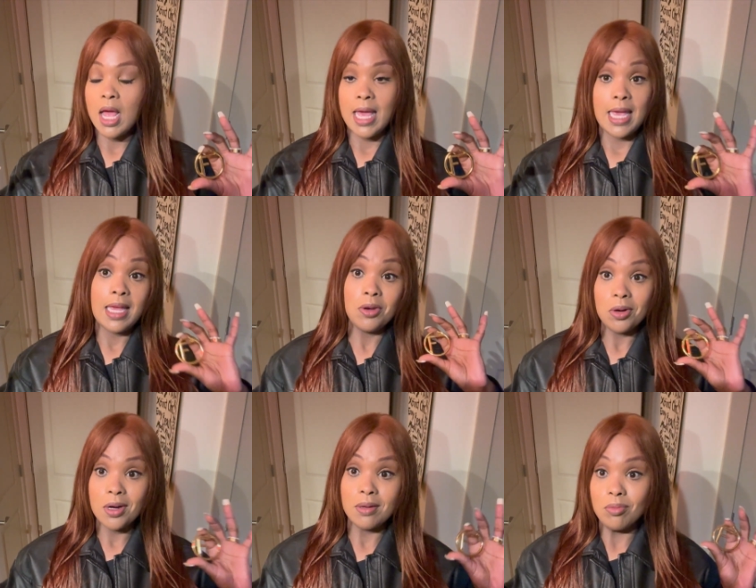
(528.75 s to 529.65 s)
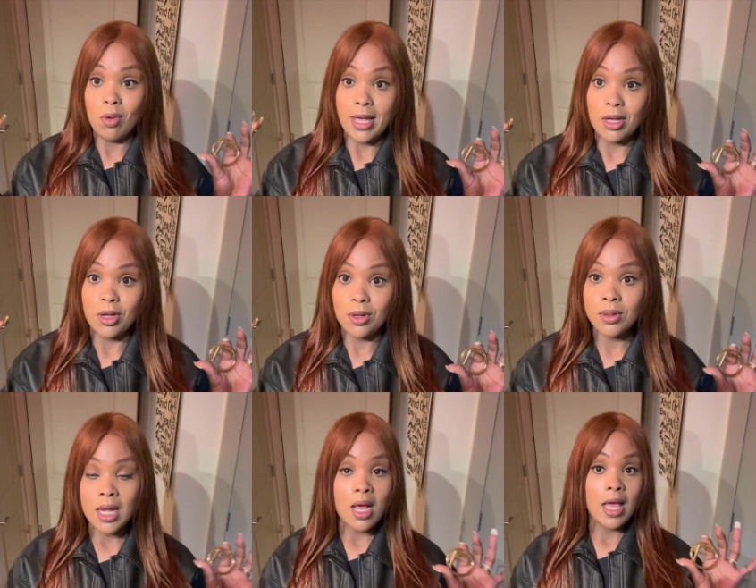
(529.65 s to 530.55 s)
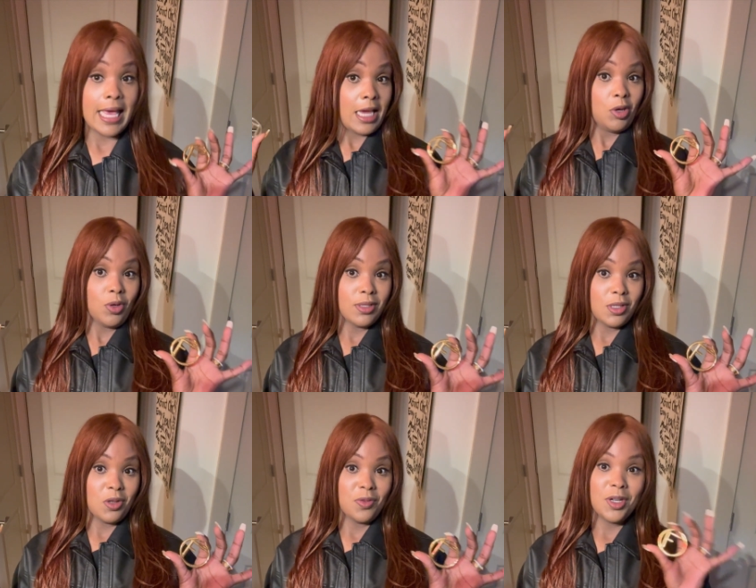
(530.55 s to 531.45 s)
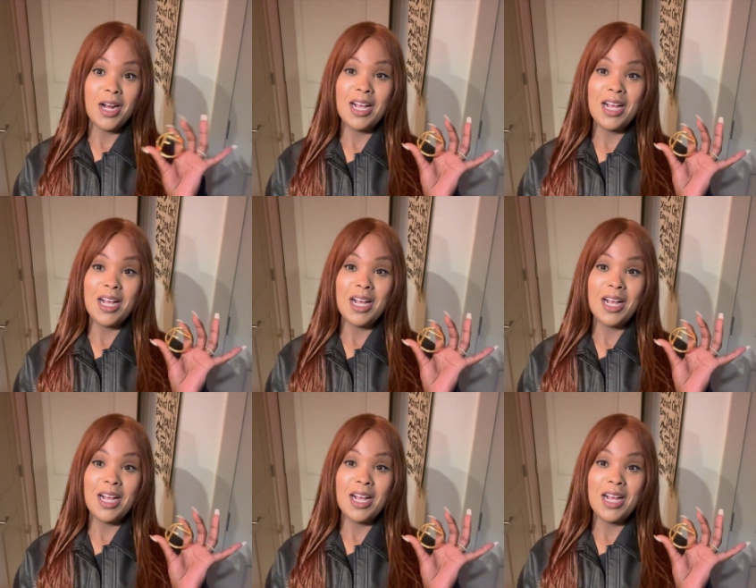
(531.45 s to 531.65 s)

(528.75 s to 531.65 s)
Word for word: and or white gold and or silver.